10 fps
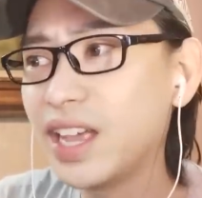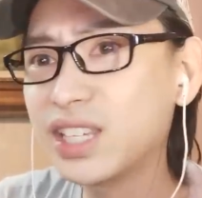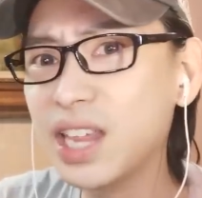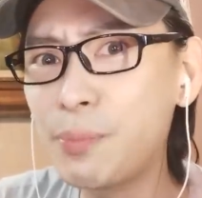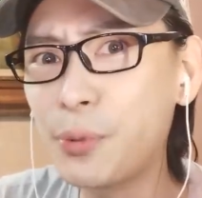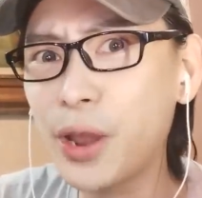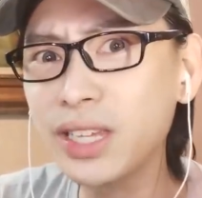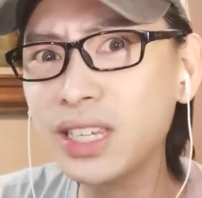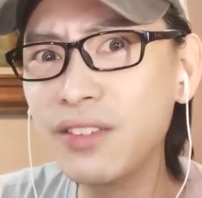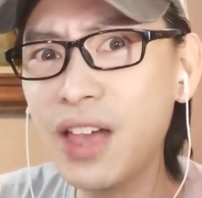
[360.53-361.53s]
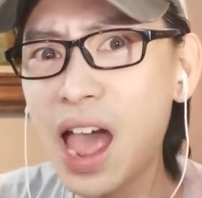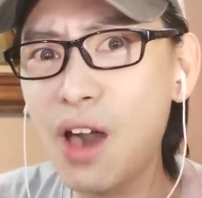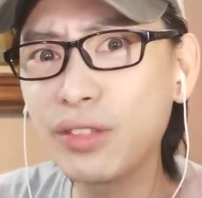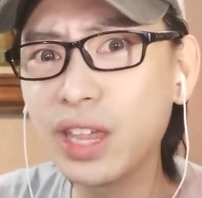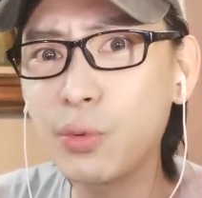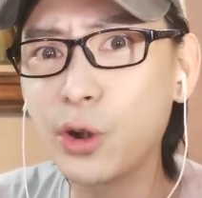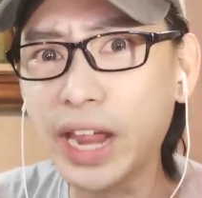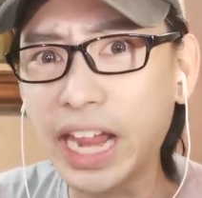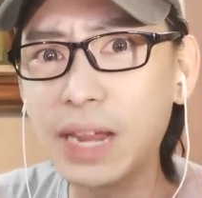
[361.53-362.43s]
It's impressive how they were